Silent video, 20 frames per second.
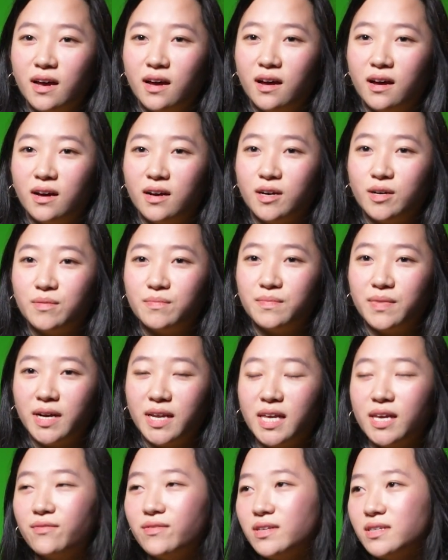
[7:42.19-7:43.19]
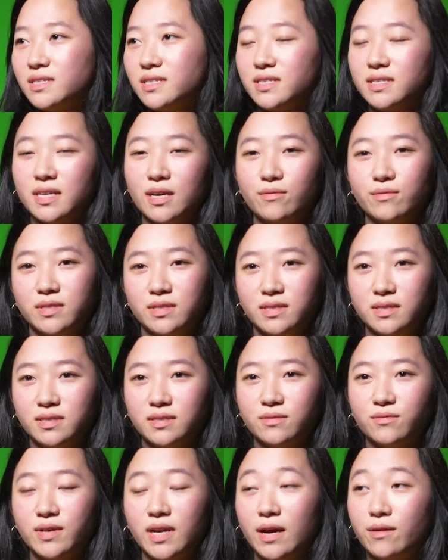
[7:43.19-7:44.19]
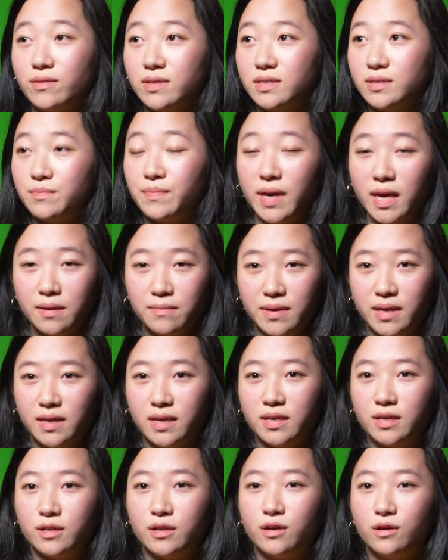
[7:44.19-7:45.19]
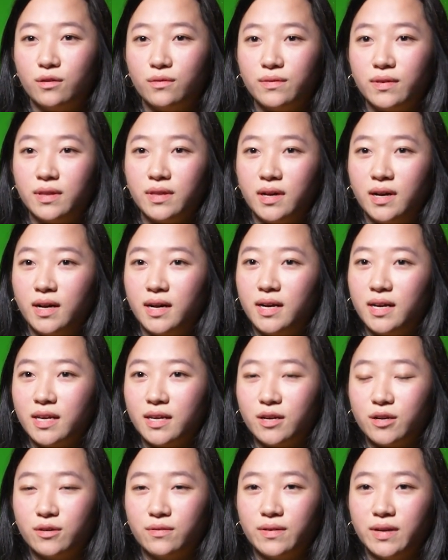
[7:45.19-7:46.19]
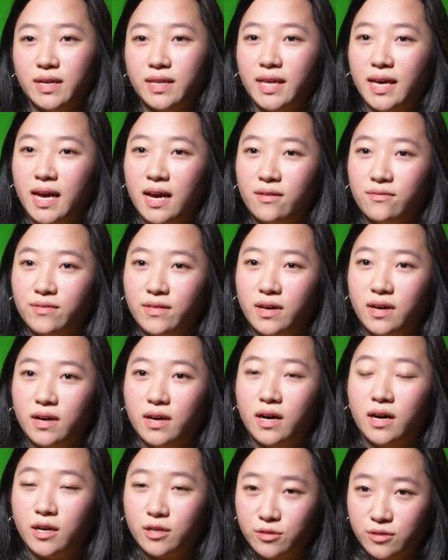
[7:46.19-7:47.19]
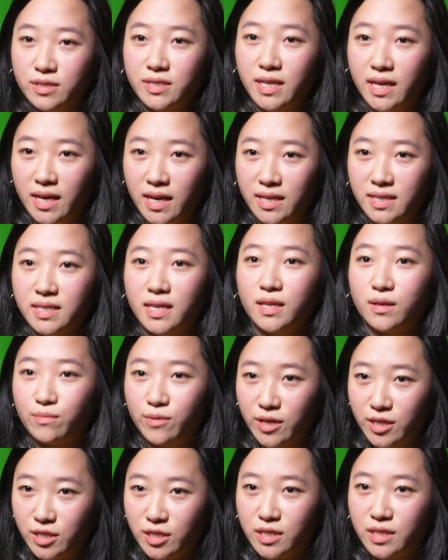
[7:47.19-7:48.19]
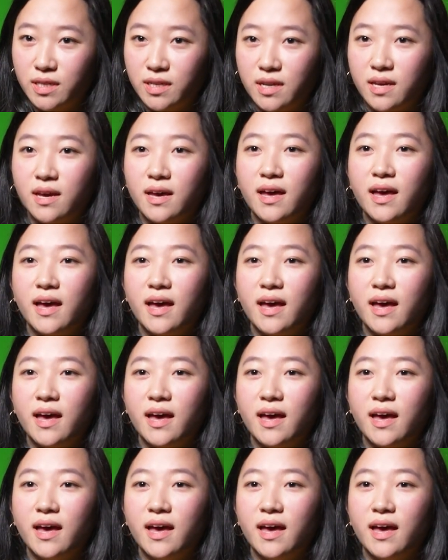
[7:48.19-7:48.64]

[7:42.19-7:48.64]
But even since when I was a baby, you know, in Korea they have the 100-day celebration.